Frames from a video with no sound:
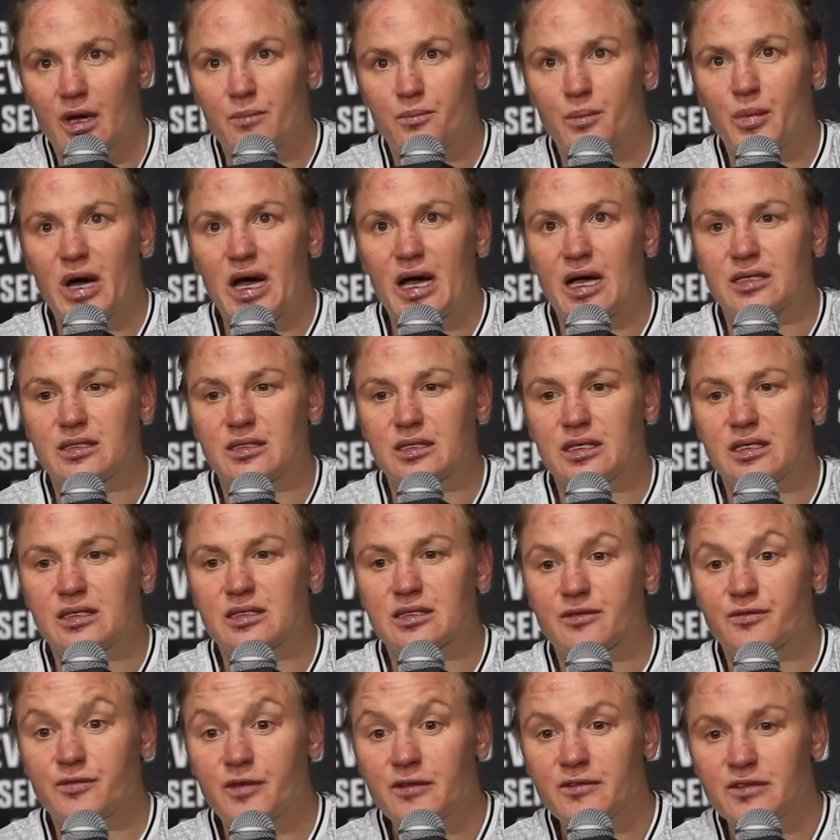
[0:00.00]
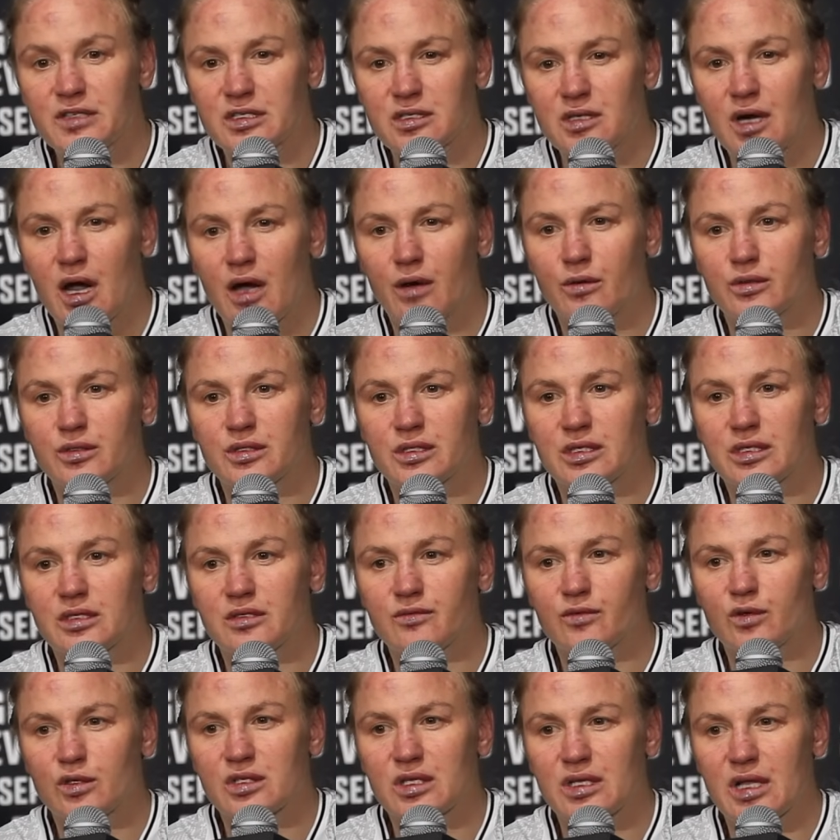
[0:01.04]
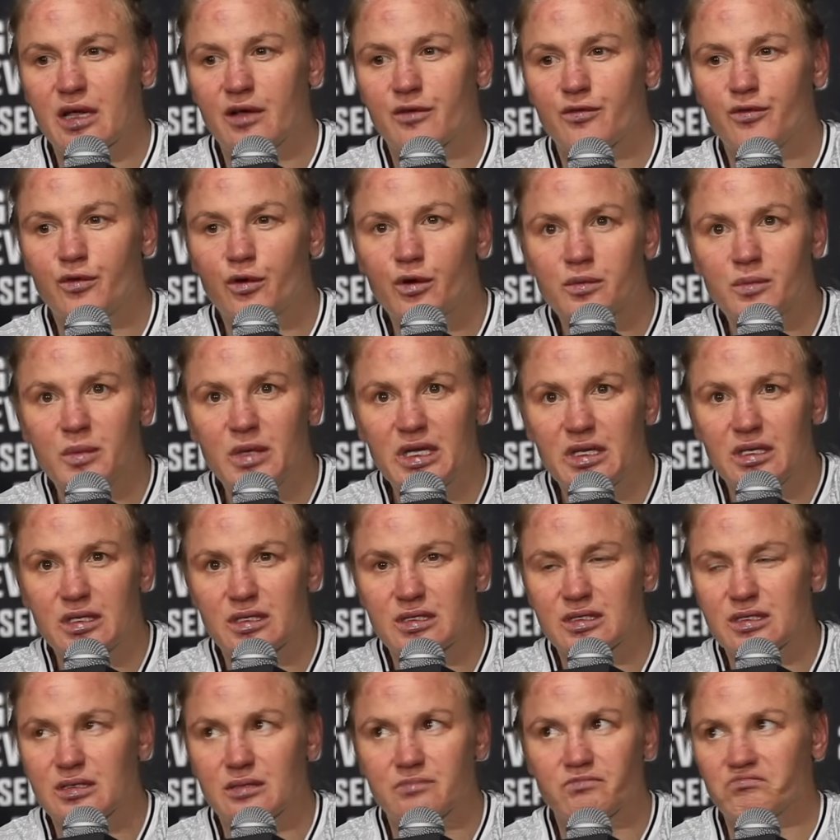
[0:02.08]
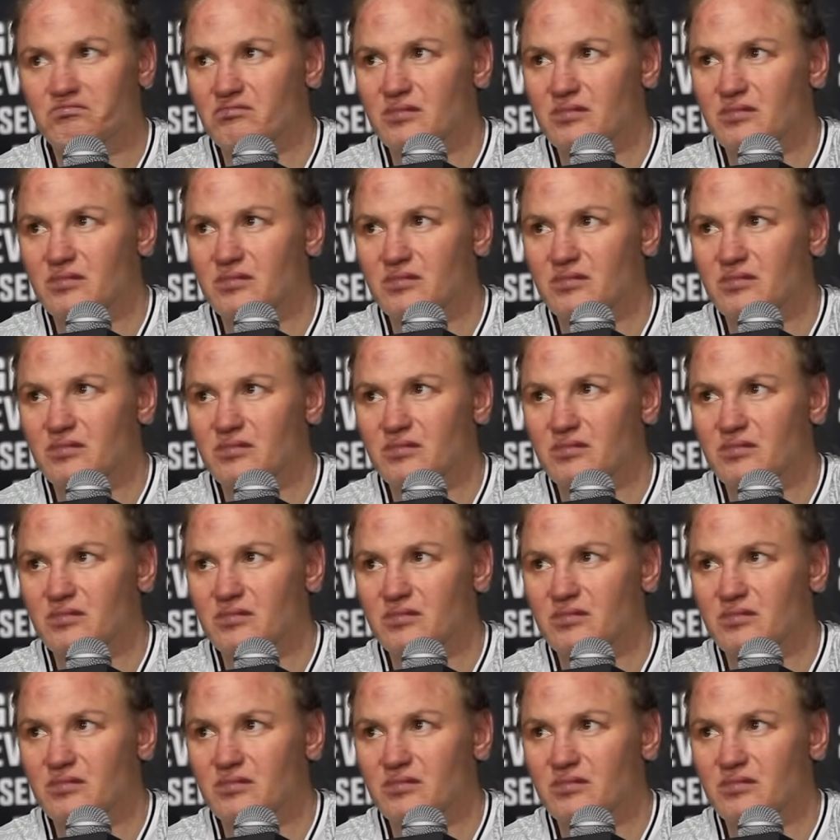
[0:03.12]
But in the fifth round, it was like 4 minutes